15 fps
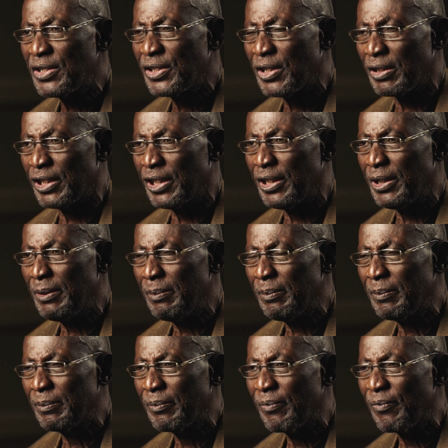study,
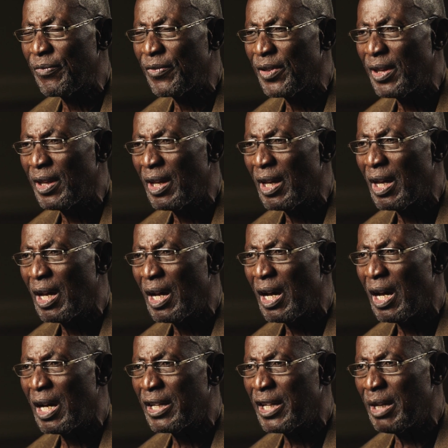
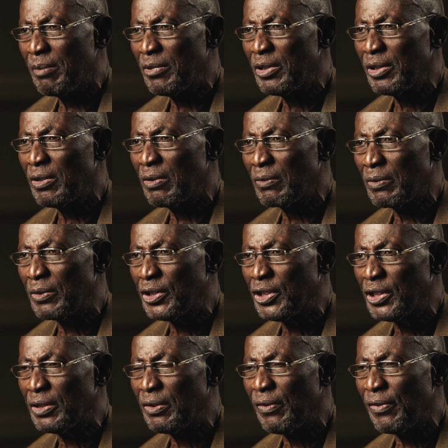I came to the
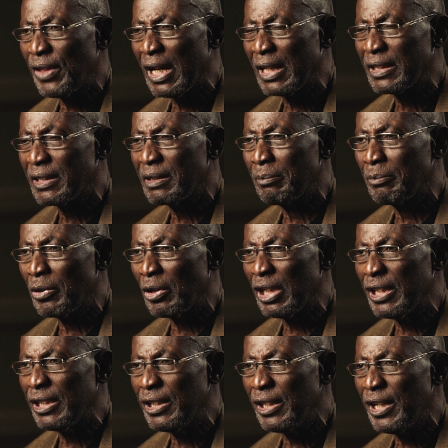conclusion that
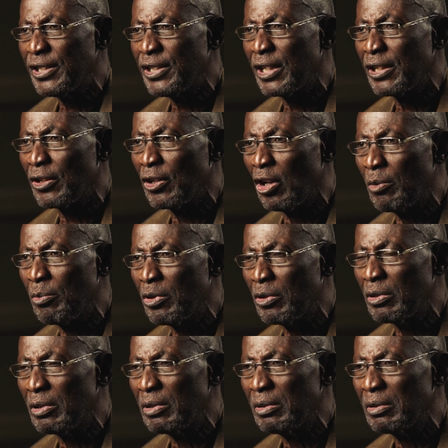bullying is a
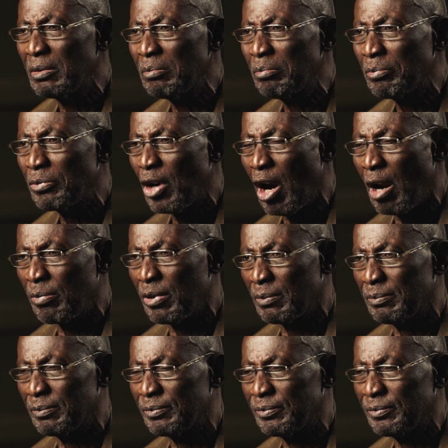global problem.